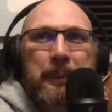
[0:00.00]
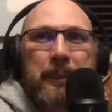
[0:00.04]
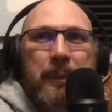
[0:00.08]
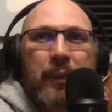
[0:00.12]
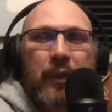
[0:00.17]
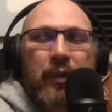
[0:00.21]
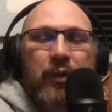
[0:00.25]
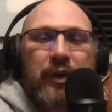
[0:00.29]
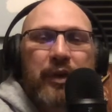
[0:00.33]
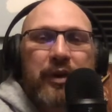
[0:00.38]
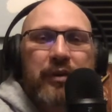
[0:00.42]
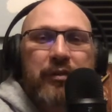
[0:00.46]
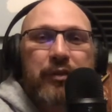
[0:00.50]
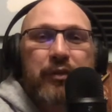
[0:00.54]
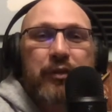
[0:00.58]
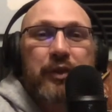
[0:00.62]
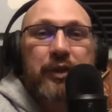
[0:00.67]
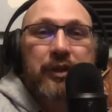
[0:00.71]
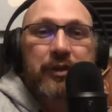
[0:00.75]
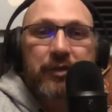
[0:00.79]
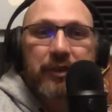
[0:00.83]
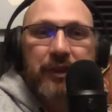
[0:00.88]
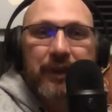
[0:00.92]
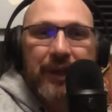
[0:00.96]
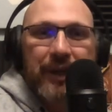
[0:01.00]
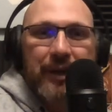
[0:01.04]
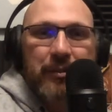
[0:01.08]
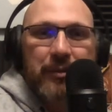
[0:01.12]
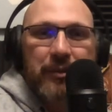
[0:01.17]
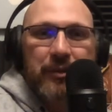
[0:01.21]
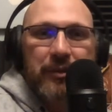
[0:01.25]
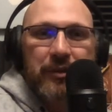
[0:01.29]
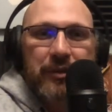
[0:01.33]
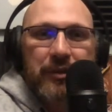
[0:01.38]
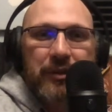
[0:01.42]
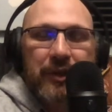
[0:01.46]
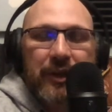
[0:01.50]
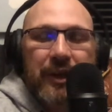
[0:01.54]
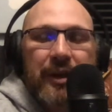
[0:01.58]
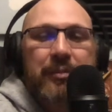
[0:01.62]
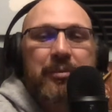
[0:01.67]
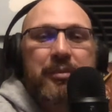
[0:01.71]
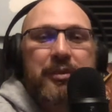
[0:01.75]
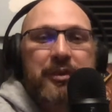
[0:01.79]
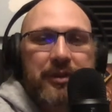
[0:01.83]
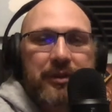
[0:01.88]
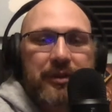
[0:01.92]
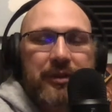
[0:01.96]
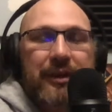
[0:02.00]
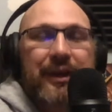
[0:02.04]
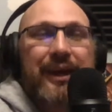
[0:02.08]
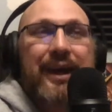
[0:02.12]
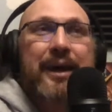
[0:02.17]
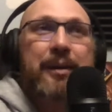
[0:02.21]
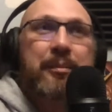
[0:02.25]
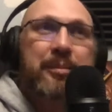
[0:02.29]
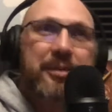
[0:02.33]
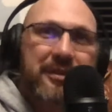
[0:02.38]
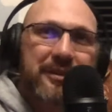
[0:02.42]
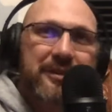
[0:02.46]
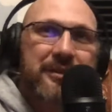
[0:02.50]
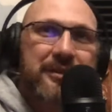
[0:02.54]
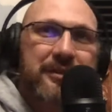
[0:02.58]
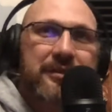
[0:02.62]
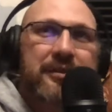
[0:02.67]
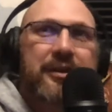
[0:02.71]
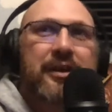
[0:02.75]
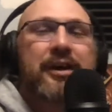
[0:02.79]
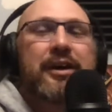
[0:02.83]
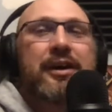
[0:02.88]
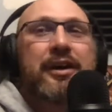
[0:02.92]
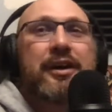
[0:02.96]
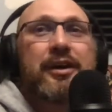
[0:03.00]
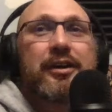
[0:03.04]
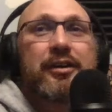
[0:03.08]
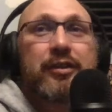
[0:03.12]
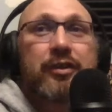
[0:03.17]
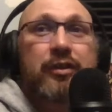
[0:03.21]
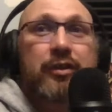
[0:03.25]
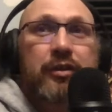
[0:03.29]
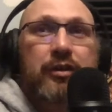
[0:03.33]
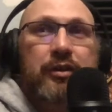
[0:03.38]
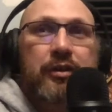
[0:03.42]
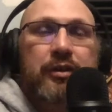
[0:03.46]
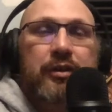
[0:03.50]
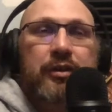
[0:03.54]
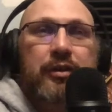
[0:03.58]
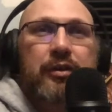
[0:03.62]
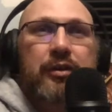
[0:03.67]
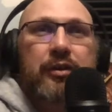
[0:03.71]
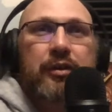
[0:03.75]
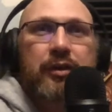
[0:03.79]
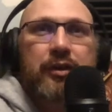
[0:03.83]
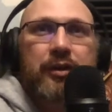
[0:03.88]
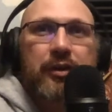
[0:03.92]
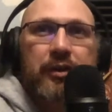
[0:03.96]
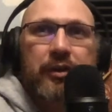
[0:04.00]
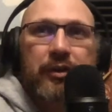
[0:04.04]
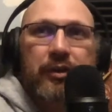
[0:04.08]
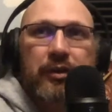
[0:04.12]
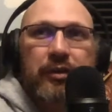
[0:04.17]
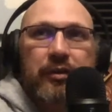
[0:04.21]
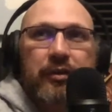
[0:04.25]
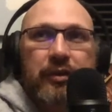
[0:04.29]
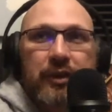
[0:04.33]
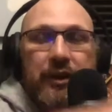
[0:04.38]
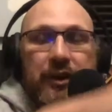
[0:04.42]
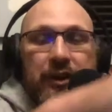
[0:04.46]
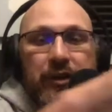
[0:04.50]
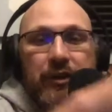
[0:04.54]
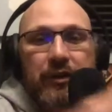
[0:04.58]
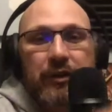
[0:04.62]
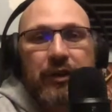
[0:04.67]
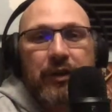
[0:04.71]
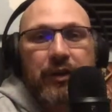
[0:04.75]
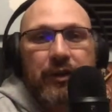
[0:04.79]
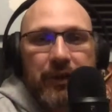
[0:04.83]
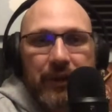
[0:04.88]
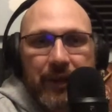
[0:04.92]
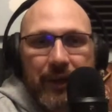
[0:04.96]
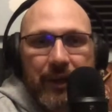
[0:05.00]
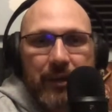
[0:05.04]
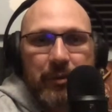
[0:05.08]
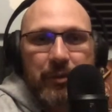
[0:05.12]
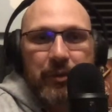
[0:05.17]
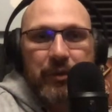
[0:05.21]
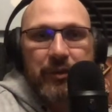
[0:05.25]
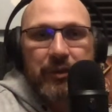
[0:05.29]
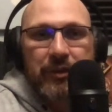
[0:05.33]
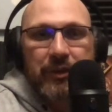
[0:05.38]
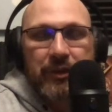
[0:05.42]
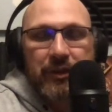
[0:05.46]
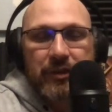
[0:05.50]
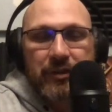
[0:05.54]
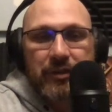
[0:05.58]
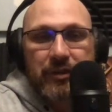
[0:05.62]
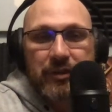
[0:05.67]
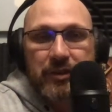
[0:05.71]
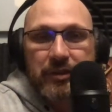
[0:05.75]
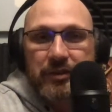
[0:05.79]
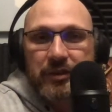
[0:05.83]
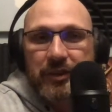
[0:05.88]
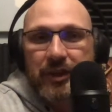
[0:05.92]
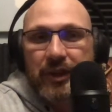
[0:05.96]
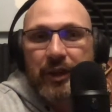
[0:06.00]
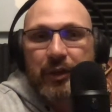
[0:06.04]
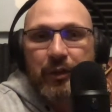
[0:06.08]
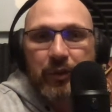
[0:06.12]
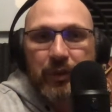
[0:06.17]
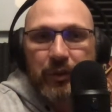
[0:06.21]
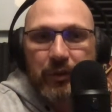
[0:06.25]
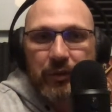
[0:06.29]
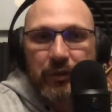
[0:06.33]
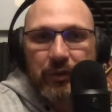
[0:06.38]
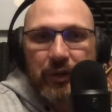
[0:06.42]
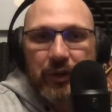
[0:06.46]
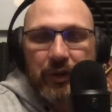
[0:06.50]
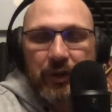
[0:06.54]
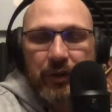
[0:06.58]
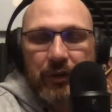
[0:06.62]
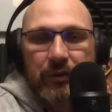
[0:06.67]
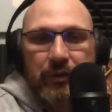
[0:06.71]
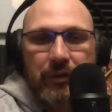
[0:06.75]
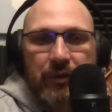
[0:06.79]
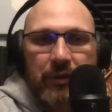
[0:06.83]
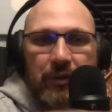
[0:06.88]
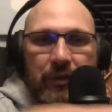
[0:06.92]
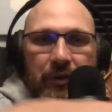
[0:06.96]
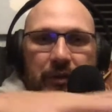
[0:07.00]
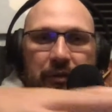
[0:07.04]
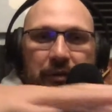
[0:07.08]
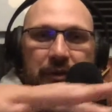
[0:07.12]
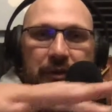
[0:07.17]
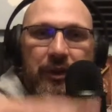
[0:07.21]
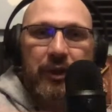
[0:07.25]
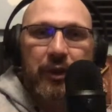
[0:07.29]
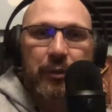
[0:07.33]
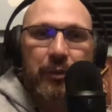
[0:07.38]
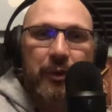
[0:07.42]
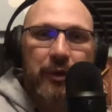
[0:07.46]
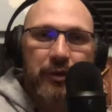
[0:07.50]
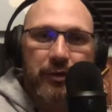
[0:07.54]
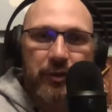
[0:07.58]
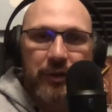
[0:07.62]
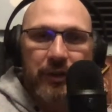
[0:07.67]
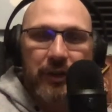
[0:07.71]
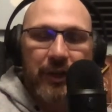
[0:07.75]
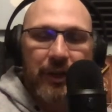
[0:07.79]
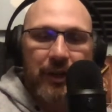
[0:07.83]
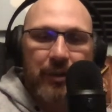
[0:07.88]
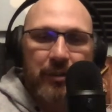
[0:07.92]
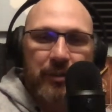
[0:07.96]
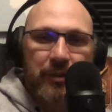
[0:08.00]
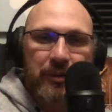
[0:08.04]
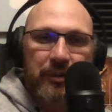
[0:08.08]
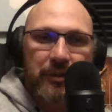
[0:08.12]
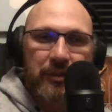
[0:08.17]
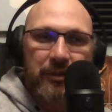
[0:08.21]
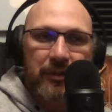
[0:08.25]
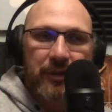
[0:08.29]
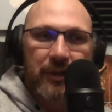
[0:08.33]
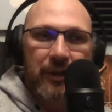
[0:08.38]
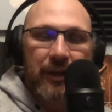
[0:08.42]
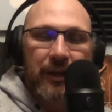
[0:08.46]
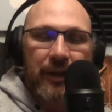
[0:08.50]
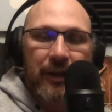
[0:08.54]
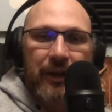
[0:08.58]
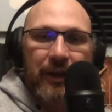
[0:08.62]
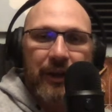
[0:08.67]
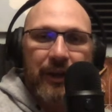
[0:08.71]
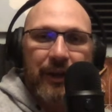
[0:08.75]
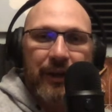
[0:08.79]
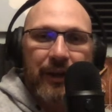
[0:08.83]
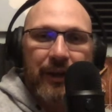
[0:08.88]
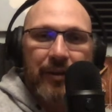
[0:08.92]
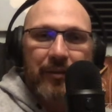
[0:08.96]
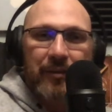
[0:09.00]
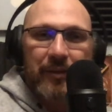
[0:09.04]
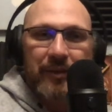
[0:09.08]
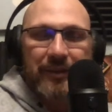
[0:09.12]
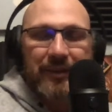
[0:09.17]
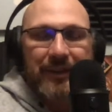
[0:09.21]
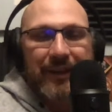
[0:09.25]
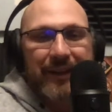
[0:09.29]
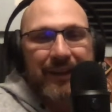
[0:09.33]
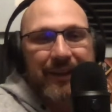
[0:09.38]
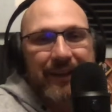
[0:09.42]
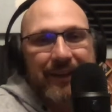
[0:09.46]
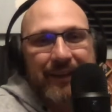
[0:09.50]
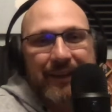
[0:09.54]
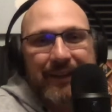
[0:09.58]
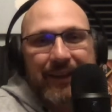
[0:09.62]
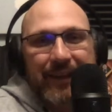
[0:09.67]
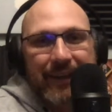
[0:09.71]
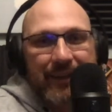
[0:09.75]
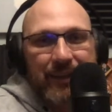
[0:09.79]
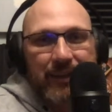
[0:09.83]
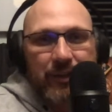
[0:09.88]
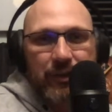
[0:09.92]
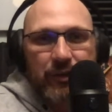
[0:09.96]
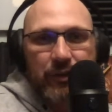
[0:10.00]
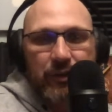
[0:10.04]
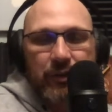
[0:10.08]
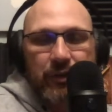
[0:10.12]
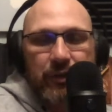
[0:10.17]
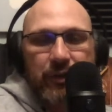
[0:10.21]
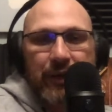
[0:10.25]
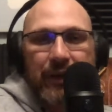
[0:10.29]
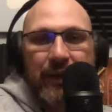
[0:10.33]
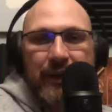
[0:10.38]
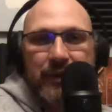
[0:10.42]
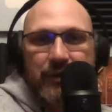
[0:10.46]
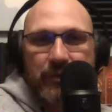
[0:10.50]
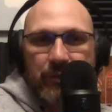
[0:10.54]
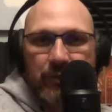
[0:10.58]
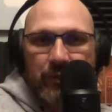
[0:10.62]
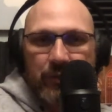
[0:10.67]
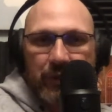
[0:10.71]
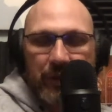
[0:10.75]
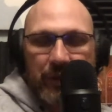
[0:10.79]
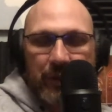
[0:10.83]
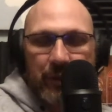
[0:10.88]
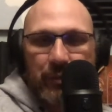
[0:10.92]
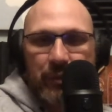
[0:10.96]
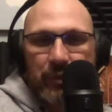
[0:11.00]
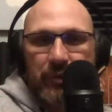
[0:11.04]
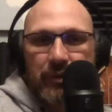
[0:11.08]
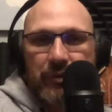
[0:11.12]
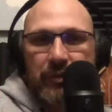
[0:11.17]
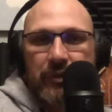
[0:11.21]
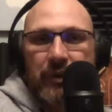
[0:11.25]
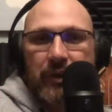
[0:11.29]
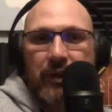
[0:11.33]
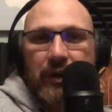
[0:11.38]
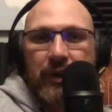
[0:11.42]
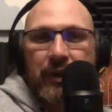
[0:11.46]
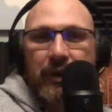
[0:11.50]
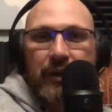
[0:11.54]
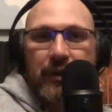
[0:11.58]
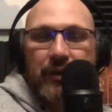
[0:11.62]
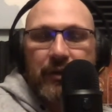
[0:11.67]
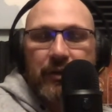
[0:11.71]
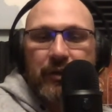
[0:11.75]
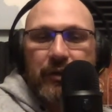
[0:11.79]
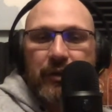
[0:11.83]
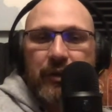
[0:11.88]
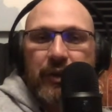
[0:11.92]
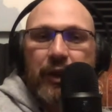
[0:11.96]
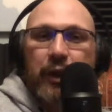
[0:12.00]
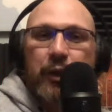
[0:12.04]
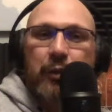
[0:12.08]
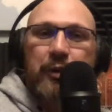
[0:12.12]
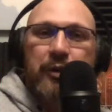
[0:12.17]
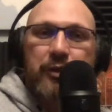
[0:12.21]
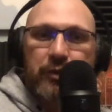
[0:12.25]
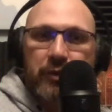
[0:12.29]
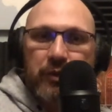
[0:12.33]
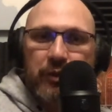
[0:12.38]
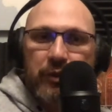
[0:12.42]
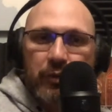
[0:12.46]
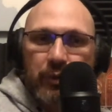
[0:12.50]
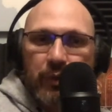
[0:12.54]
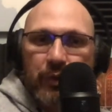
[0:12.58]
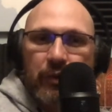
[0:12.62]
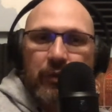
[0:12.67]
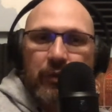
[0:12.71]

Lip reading: we have three different campuses. So there's a kindergarten campus that's just K1 through K3. There's an elementary campus that's kind of connected to the high school campus. So the elementary is 1